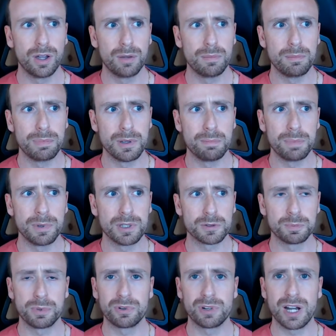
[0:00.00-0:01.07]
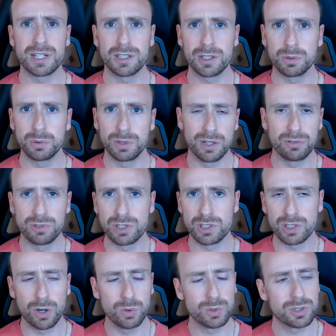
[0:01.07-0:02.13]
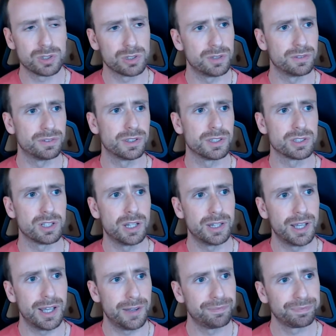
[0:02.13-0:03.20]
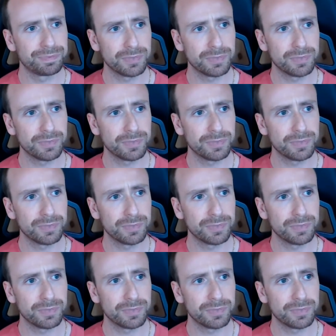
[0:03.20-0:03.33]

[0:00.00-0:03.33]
be a bit sporadic with their results and things like that.